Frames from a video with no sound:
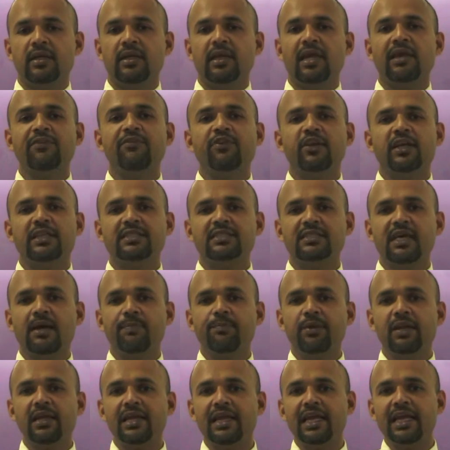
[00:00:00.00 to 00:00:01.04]
like for
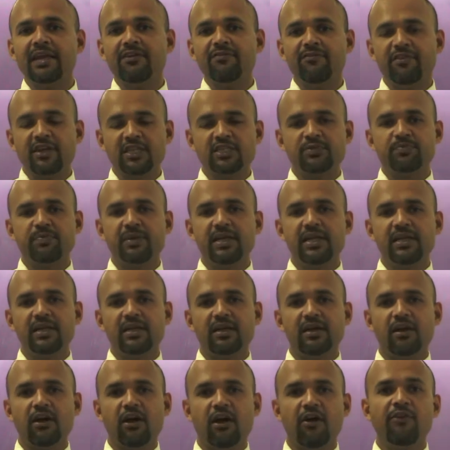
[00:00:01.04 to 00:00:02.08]
example investment
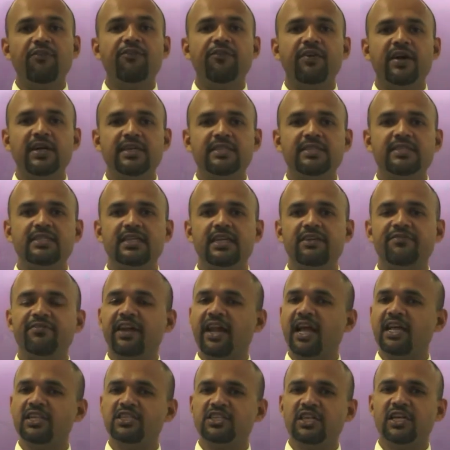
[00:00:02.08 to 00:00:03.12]
of funds in
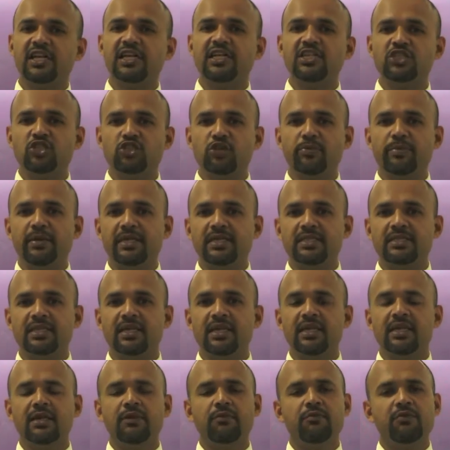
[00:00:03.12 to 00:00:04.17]
financial
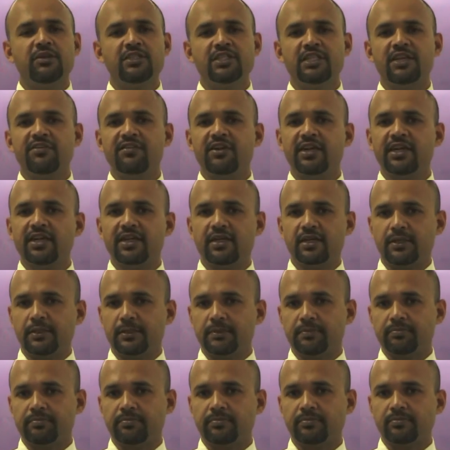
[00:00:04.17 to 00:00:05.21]
instruments which give a return.